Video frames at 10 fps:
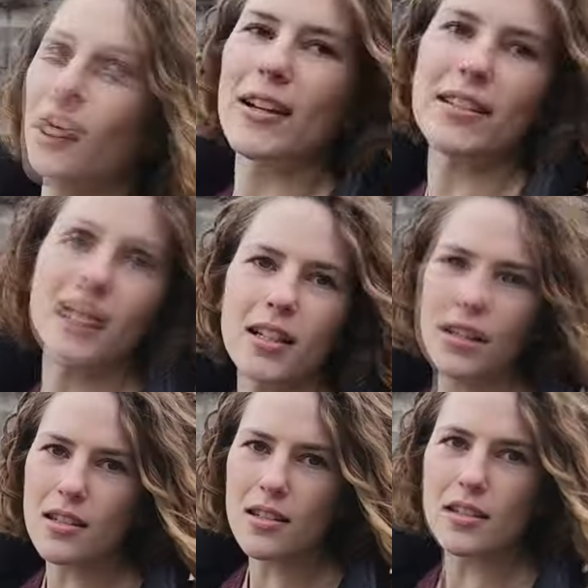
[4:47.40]
great thing
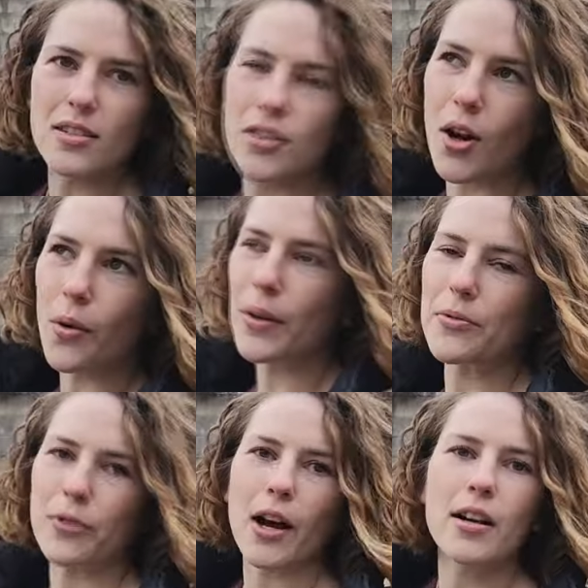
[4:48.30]
is, no
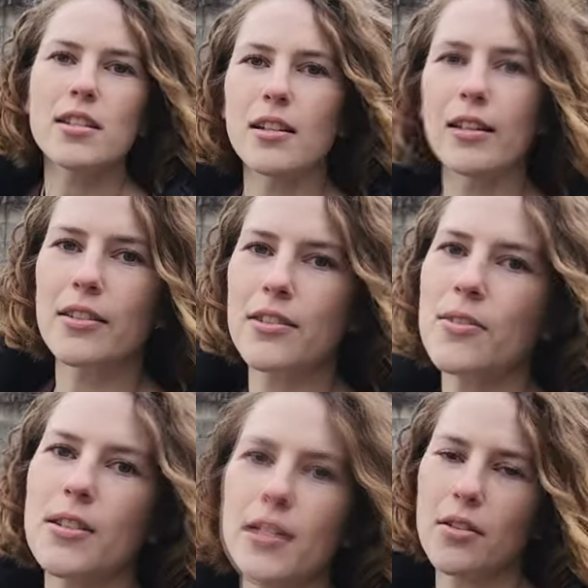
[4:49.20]
one flocks here
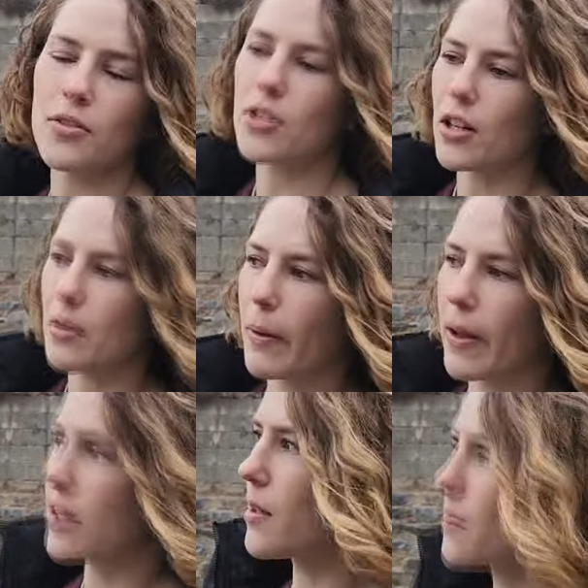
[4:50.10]
to see those cherry
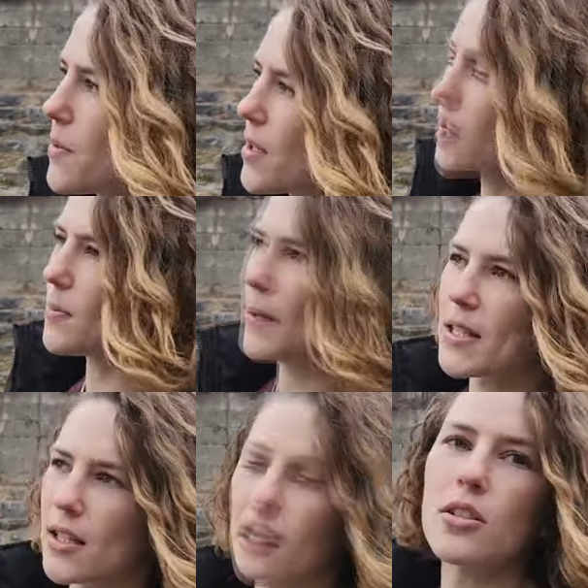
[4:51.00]
blossoms. It's
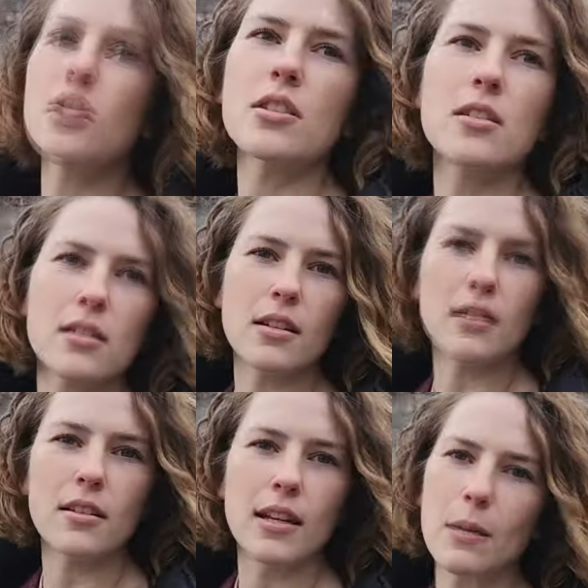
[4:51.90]
basically just
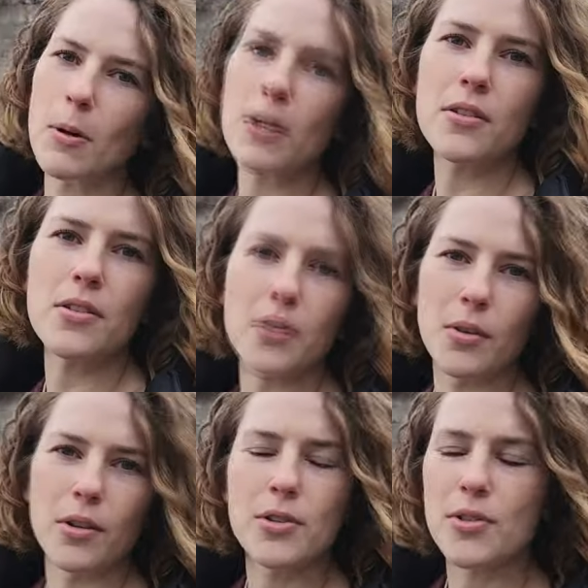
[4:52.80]
neighbors
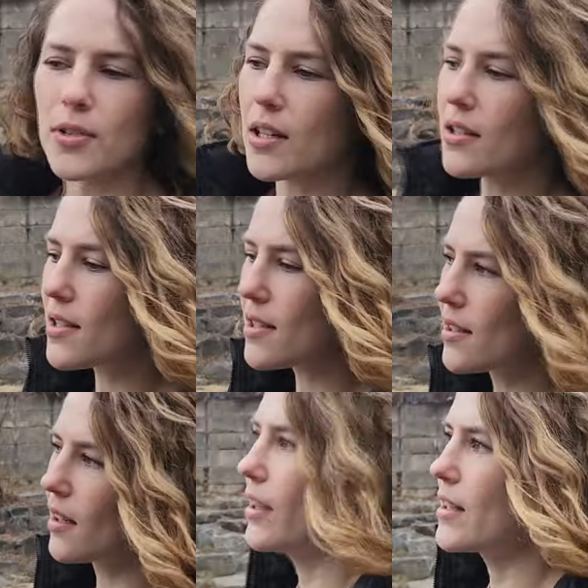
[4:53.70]
or students.
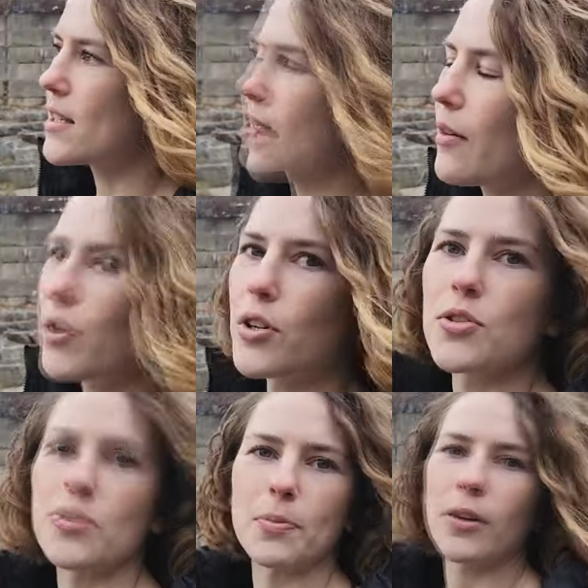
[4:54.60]
It's never
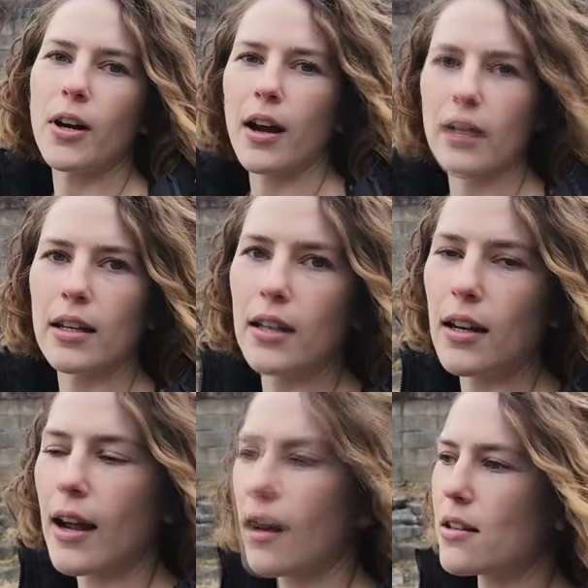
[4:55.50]
super
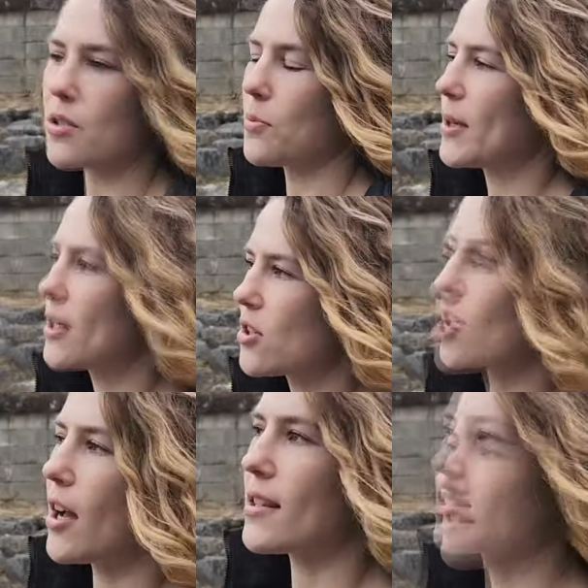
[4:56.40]
crowded. I got so many good
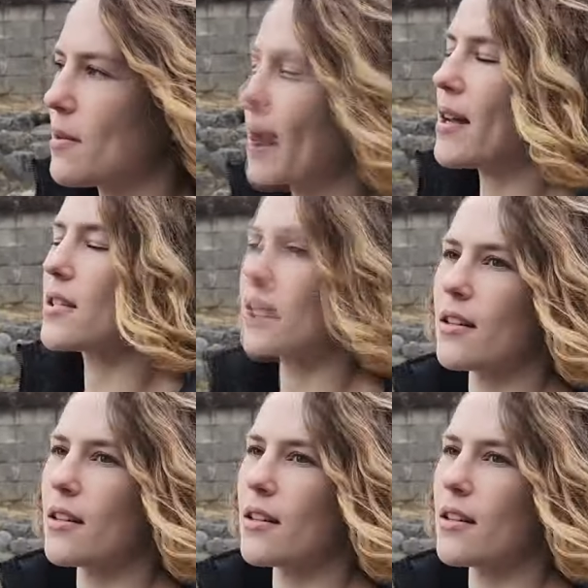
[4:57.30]
shots in the past